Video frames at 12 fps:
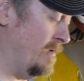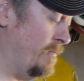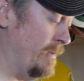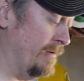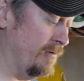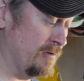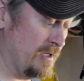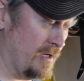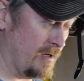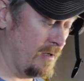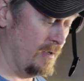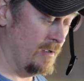bevel
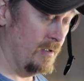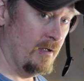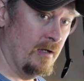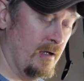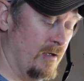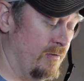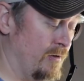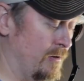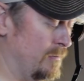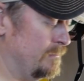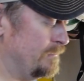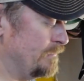jig.
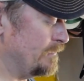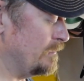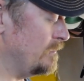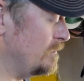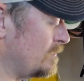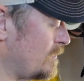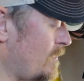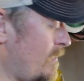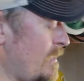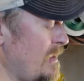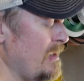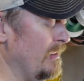So
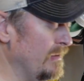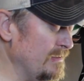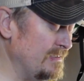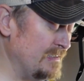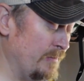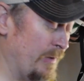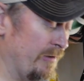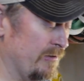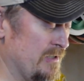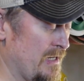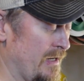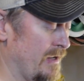this is a bevel
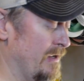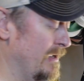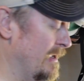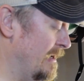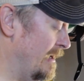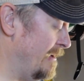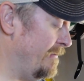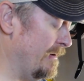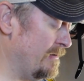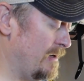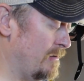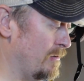jig. I
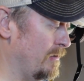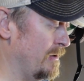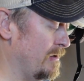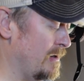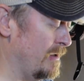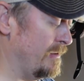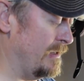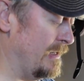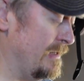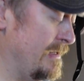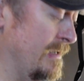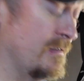found out early on that
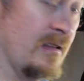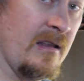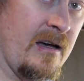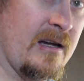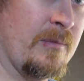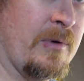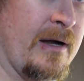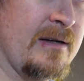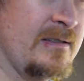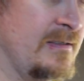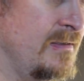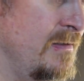it takes a lot of
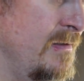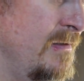practice